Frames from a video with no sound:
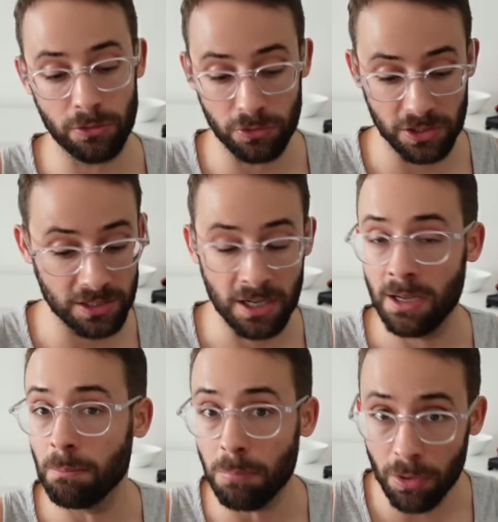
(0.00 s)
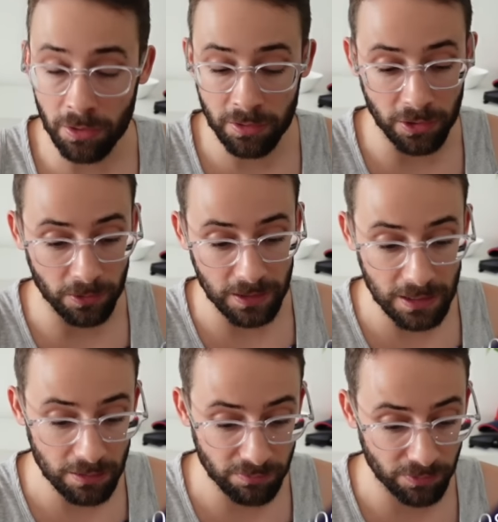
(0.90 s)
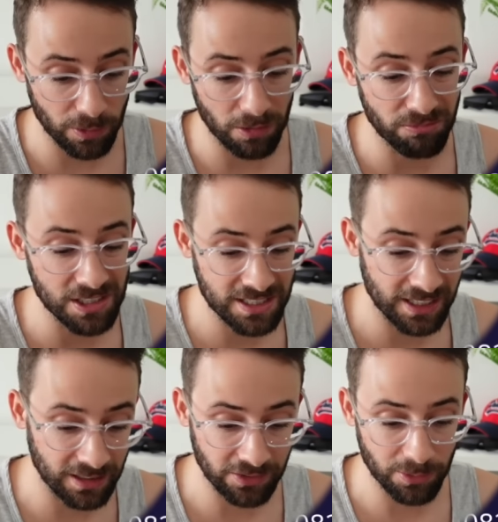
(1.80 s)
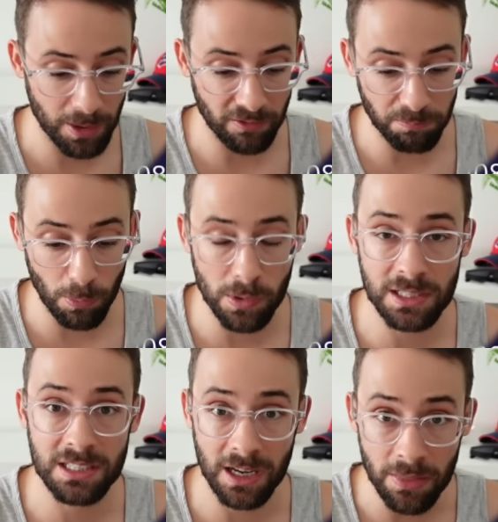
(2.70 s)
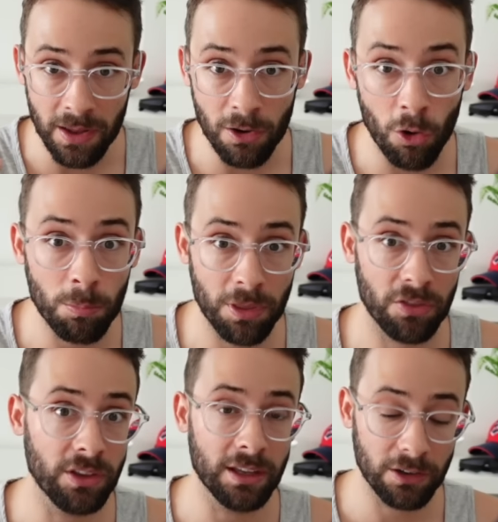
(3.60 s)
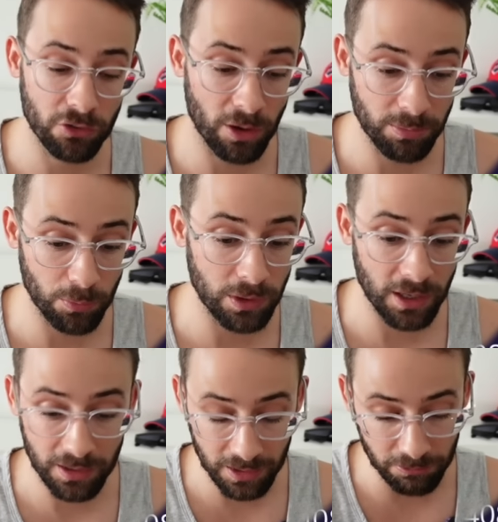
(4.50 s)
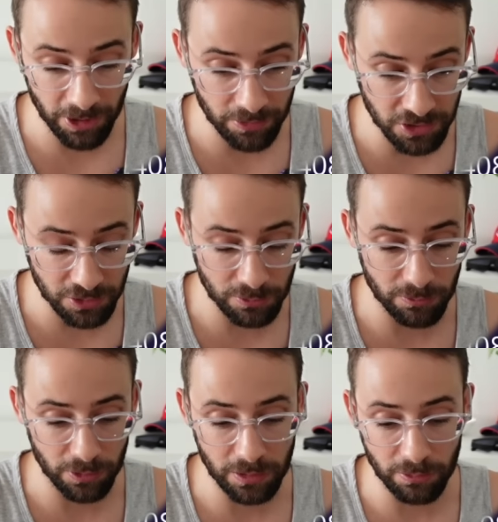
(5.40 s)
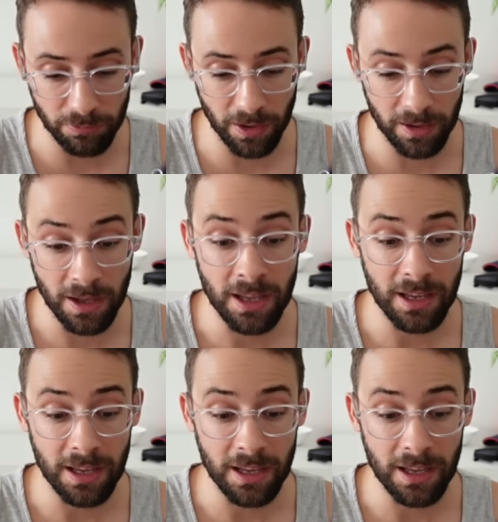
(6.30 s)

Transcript: You just burn your E T H for a ridiculous amount of points and then hope that the airdrop that we get in round two for EtherFi